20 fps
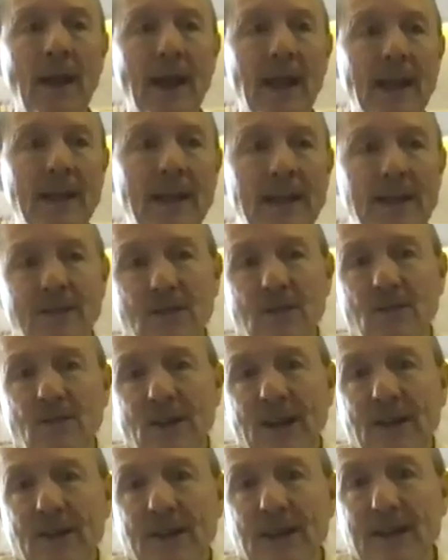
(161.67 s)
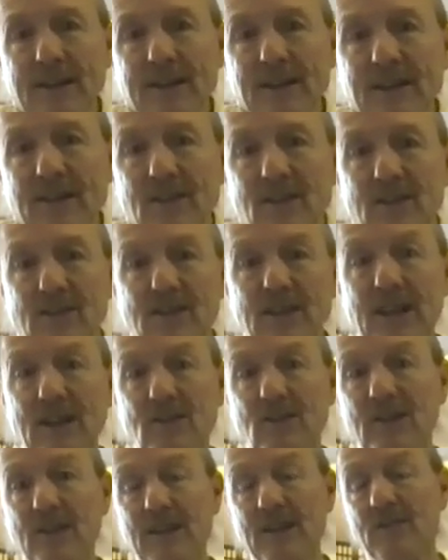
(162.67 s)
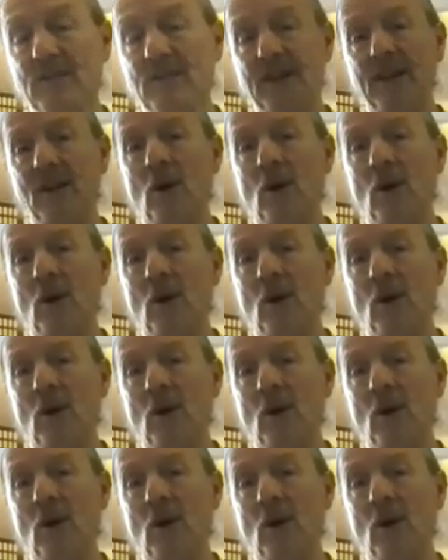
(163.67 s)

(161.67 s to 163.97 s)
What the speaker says: And then she found out that she actually lived in